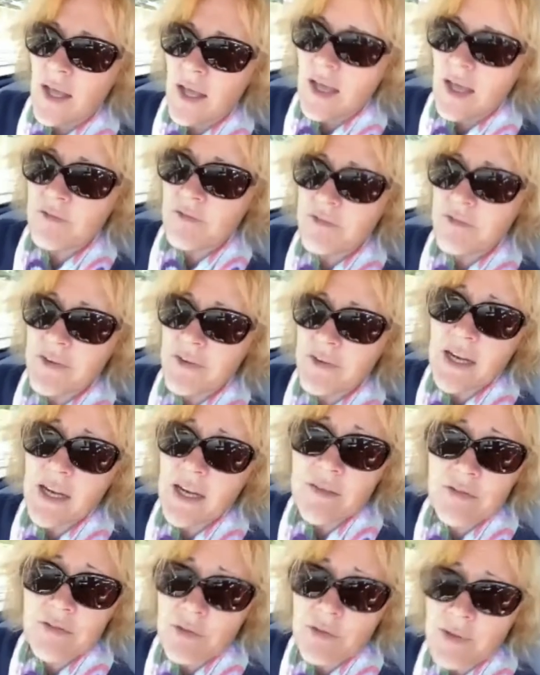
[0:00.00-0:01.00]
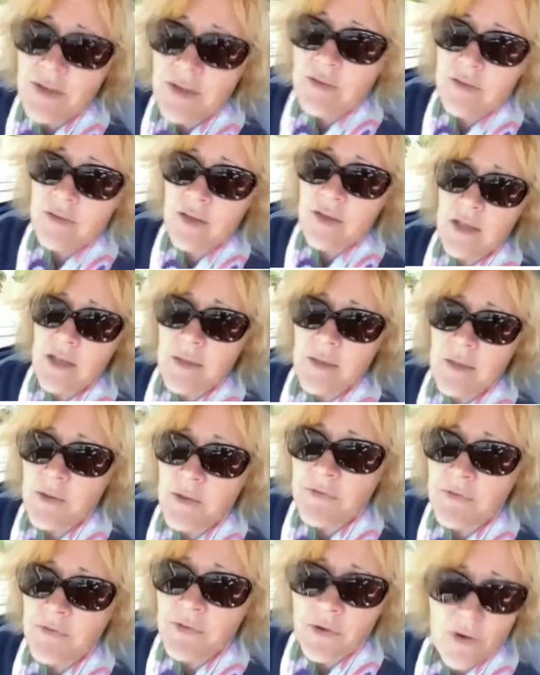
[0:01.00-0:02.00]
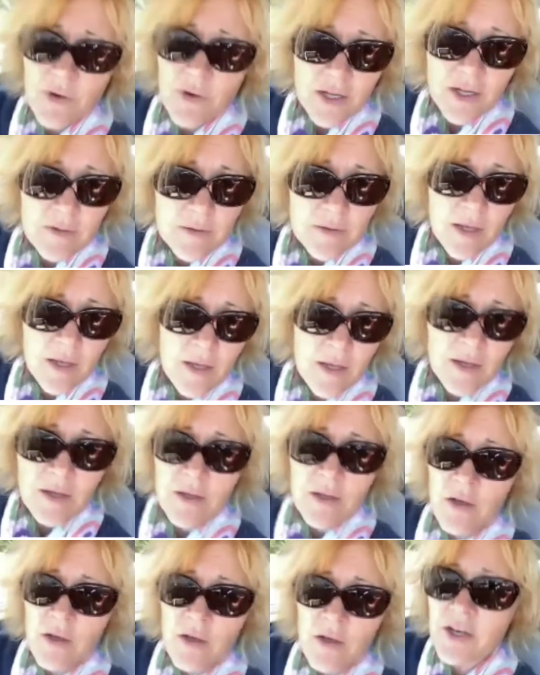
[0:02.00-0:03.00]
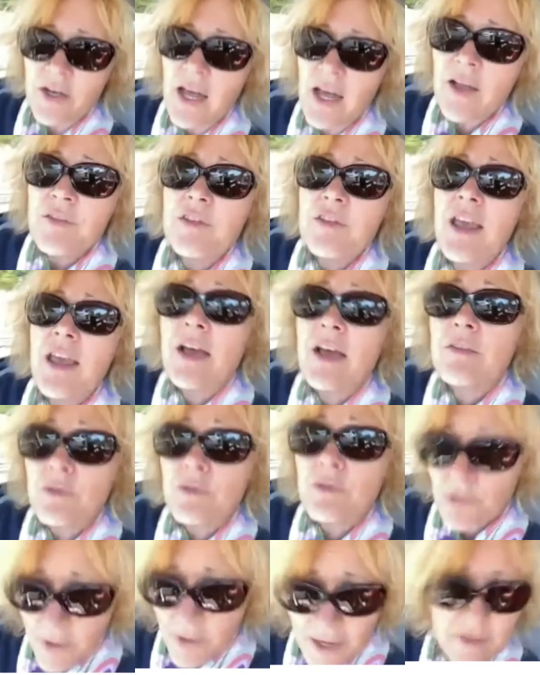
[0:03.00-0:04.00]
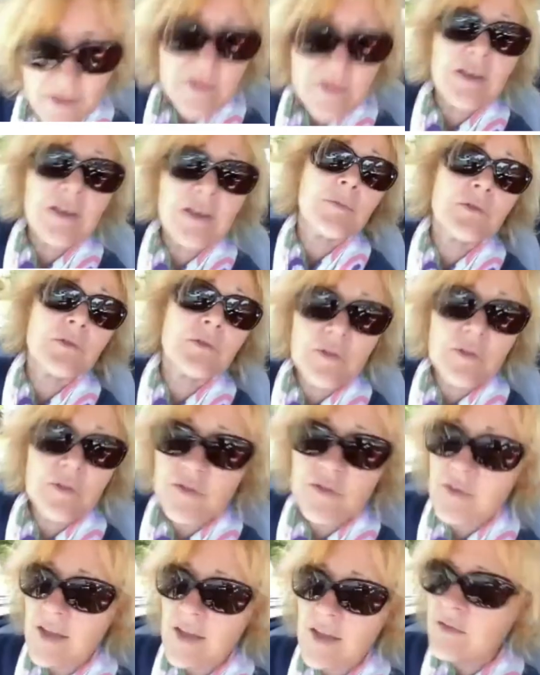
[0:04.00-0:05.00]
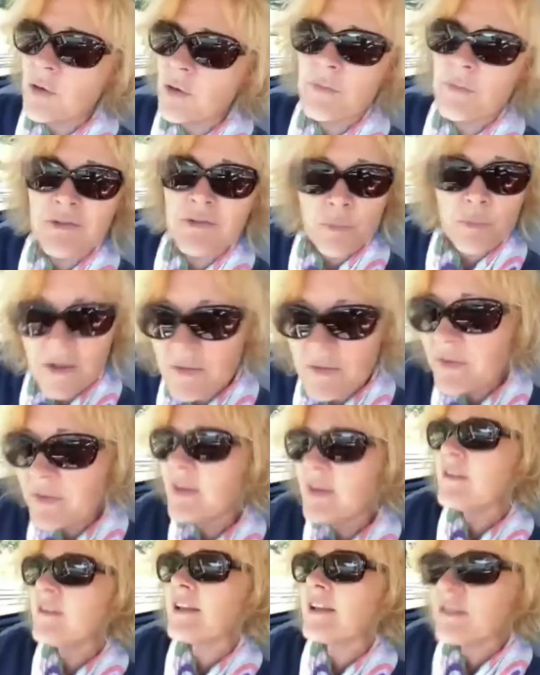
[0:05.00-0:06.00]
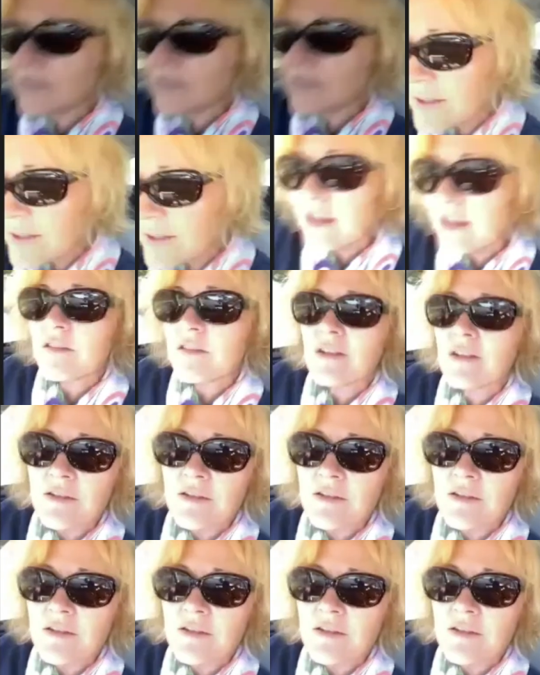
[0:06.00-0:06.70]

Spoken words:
and freelanced around Sydney before I got an arts council grant to come to the States. So it was one thing that's the next,